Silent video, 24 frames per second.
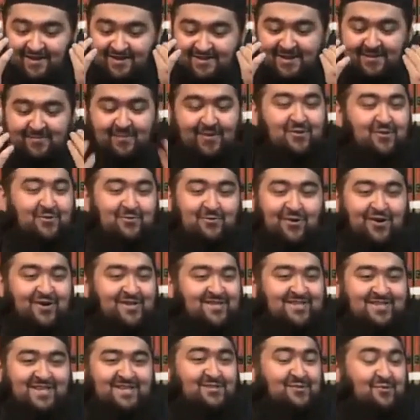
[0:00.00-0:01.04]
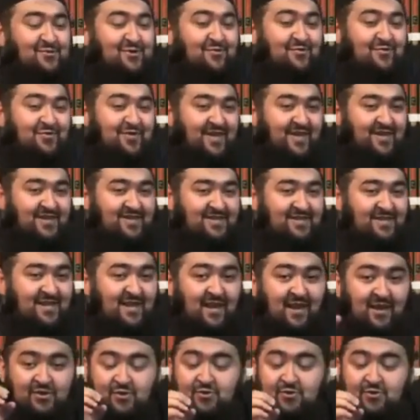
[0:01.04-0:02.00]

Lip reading: someone who wants these sort of things.